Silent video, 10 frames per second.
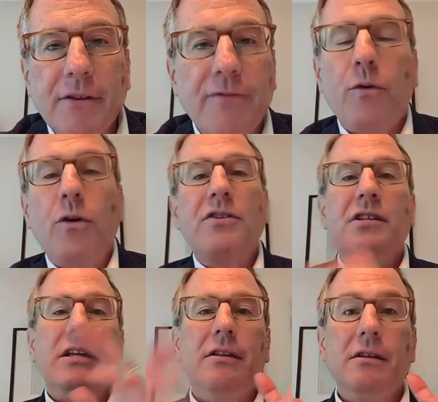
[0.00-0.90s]
the
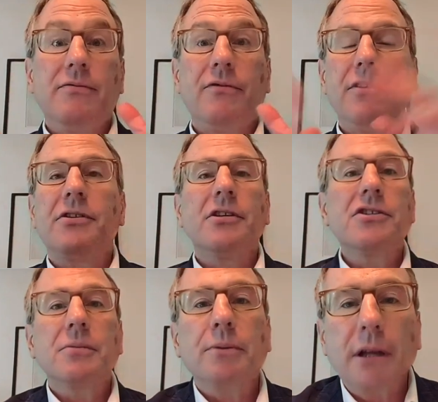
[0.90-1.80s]
14 different
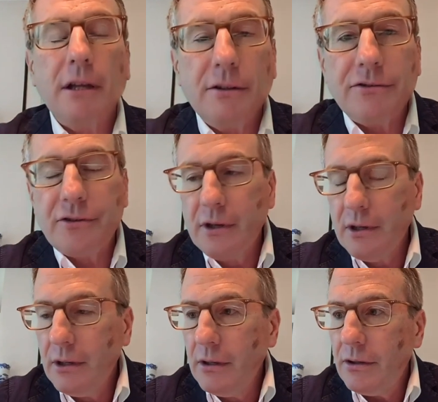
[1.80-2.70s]
disciplines
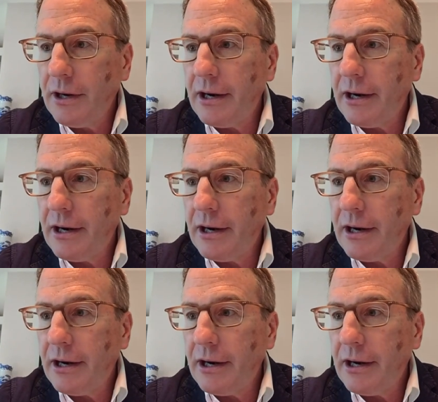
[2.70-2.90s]
that an